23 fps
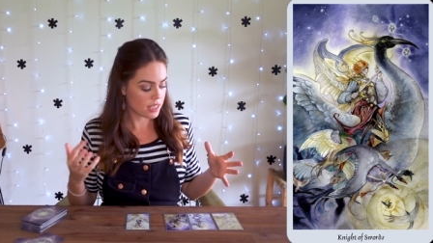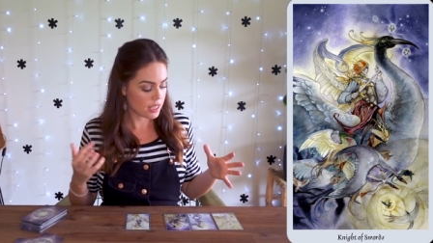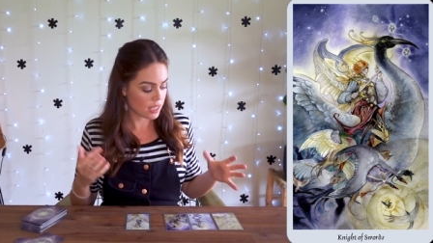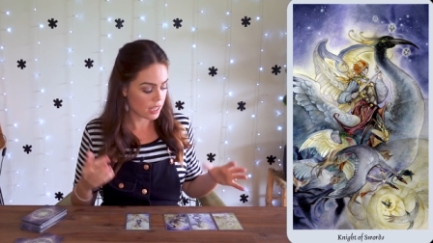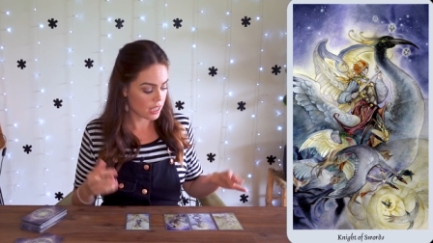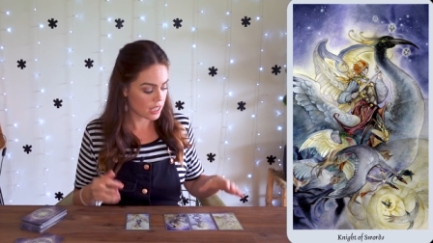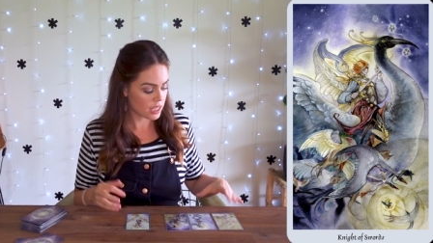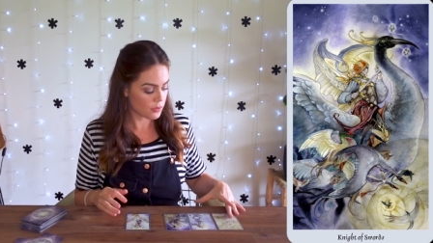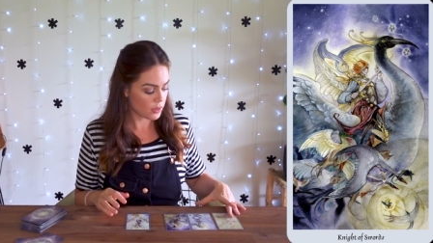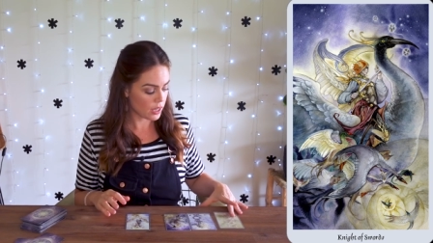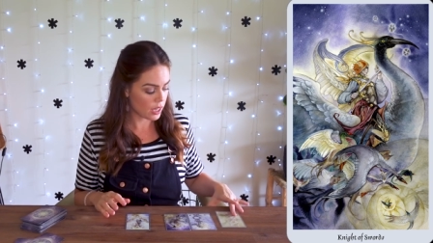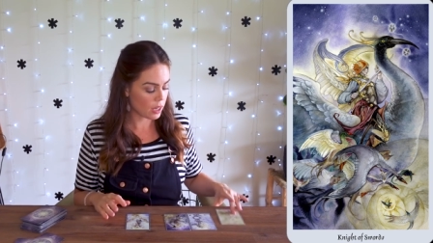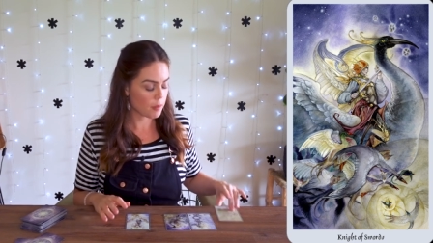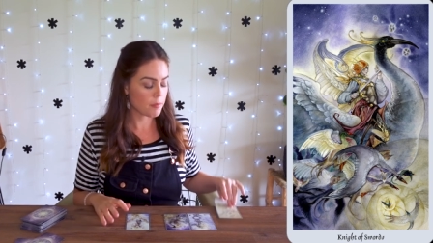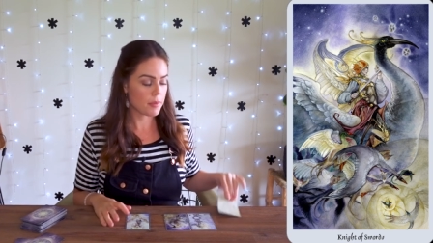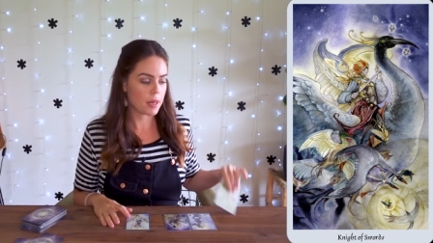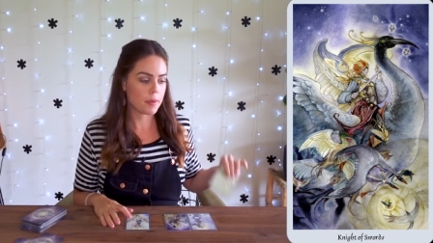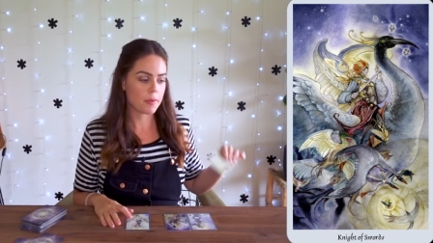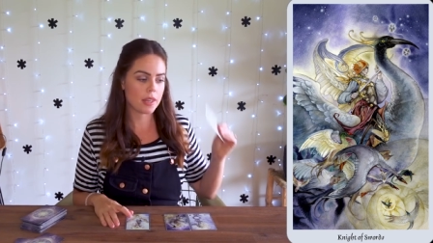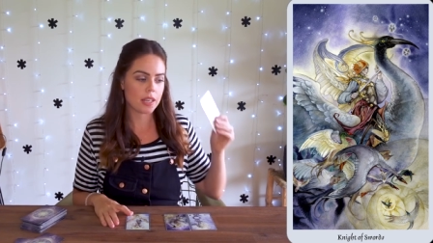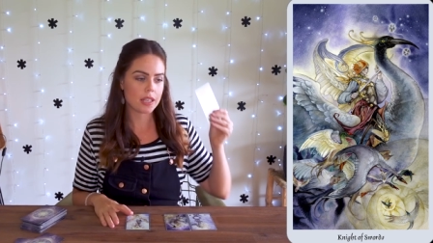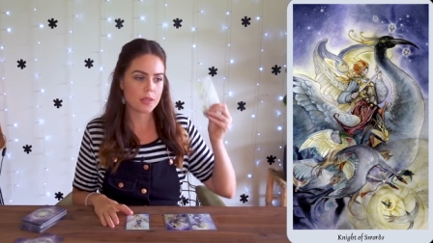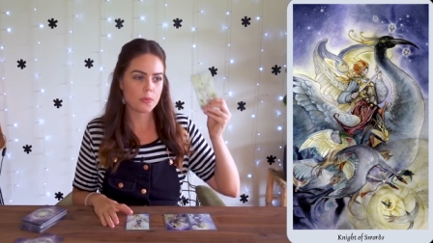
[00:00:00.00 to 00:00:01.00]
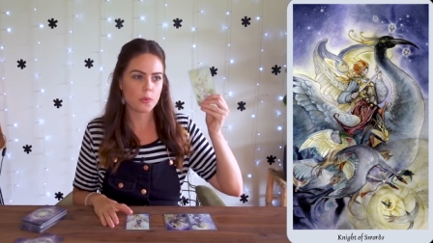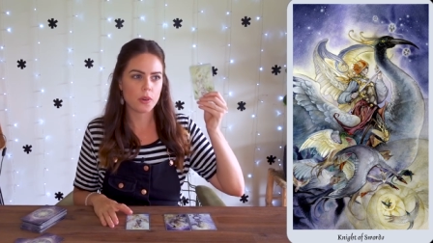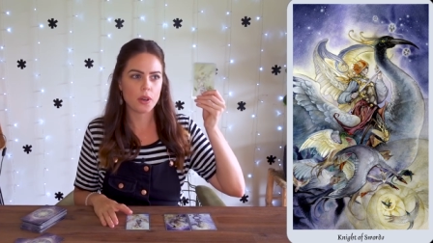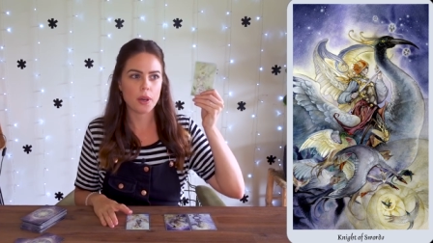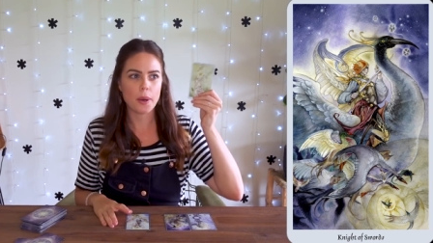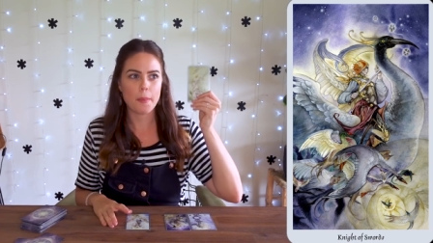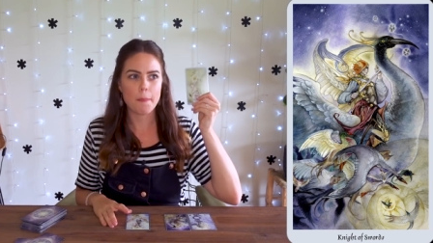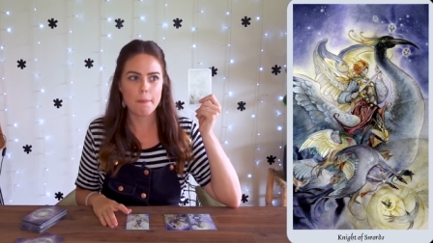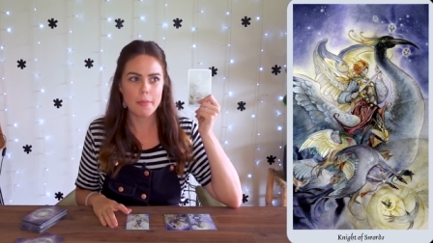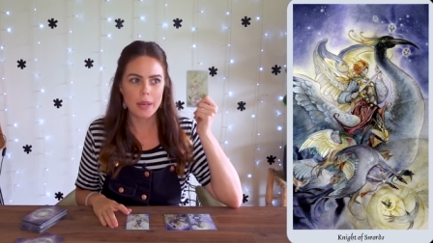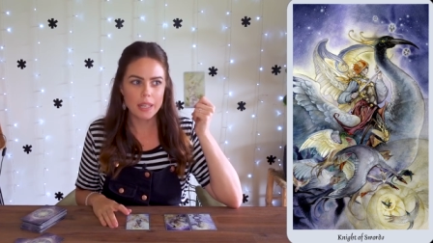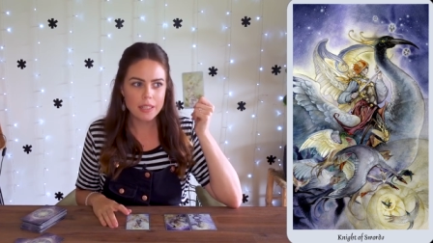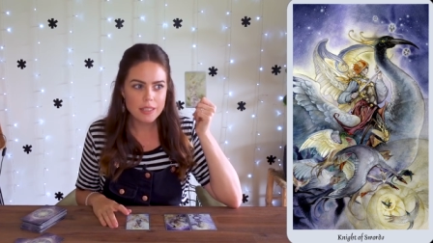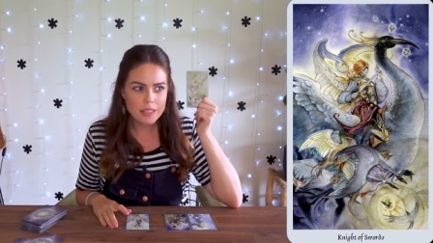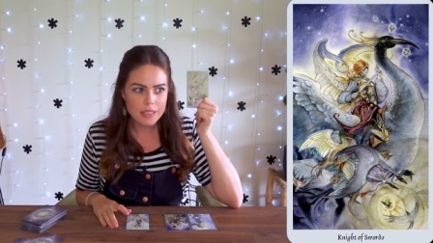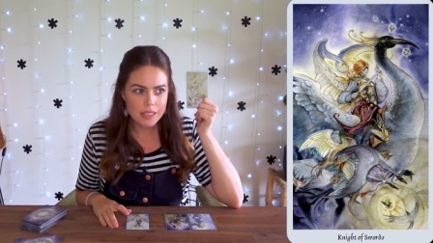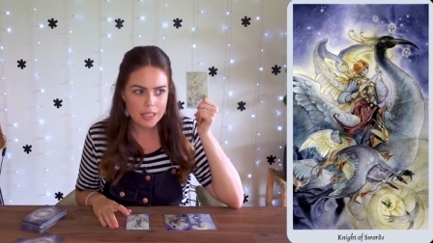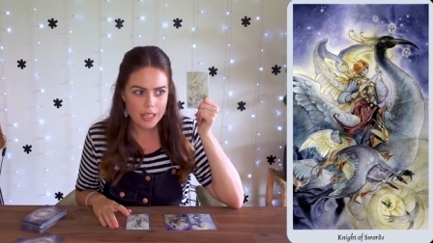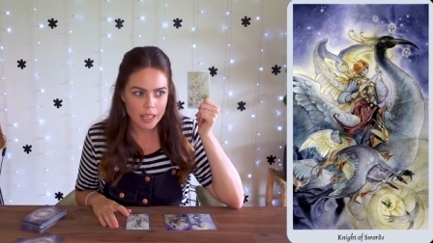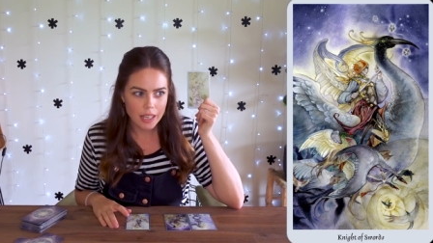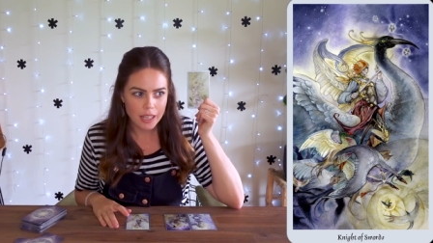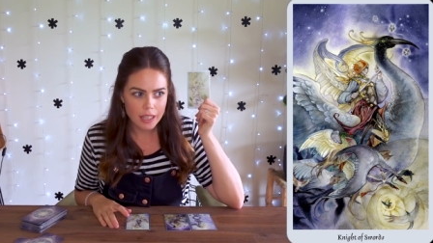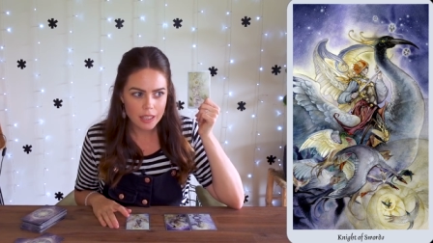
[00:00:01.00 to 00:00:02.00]
to ask for help. Maybe that's why on
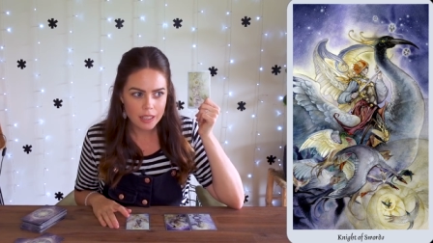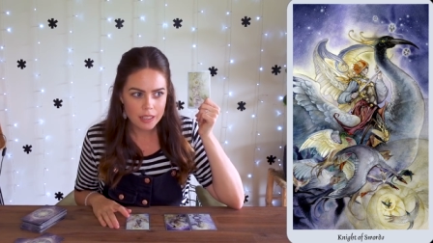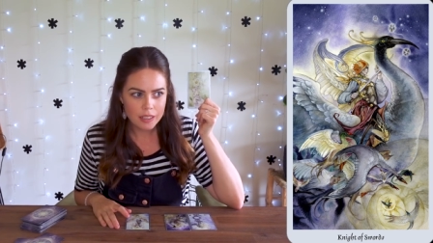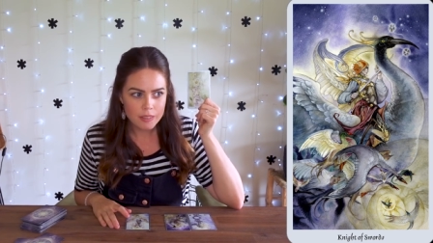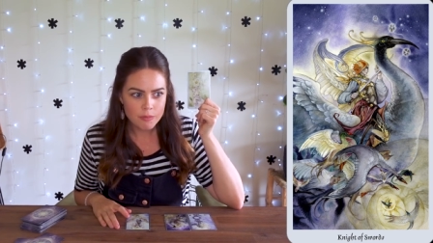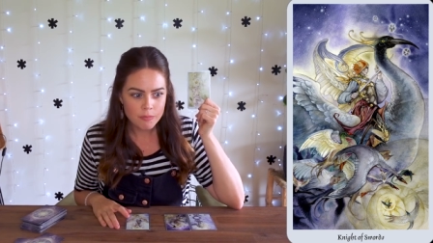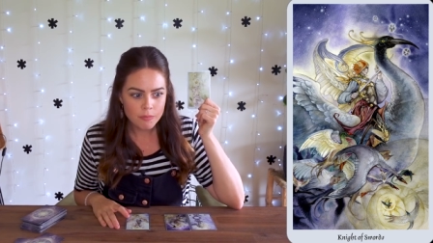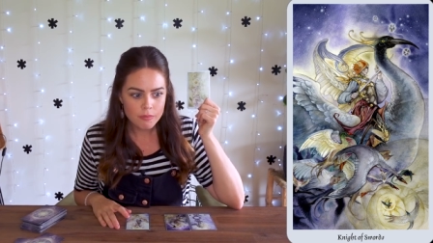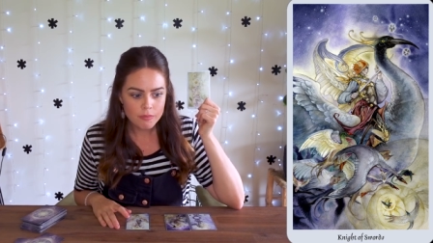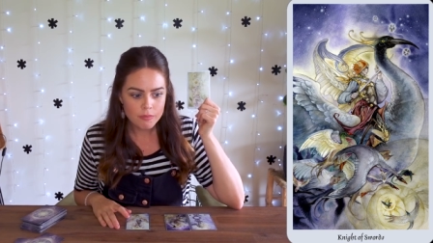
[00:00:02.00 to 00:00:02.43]
Monday,